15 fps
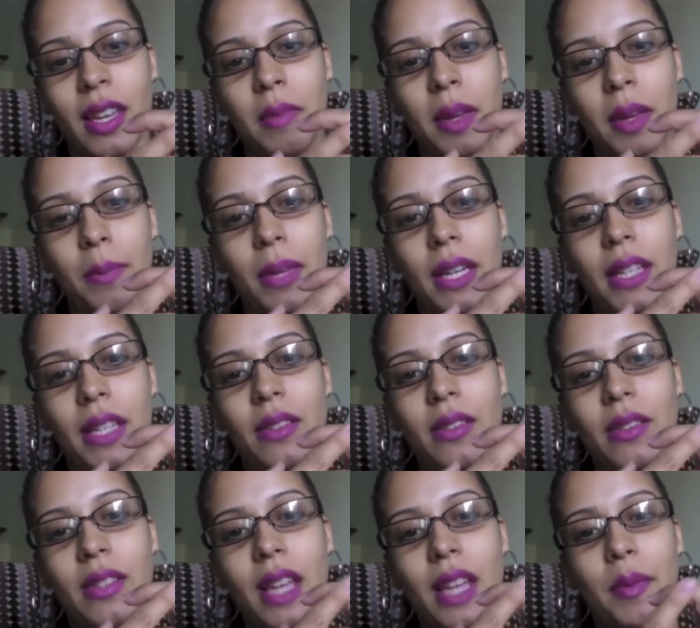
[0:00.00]
my belly's on
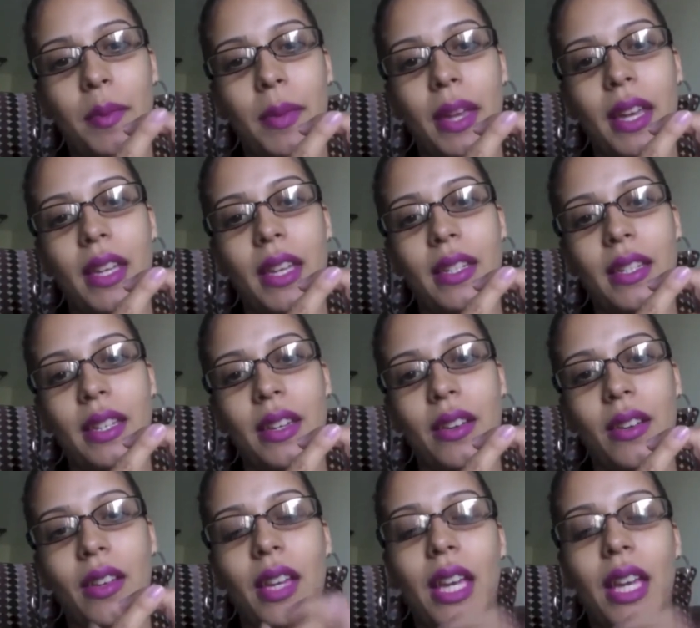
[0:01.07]
top, and my head is here.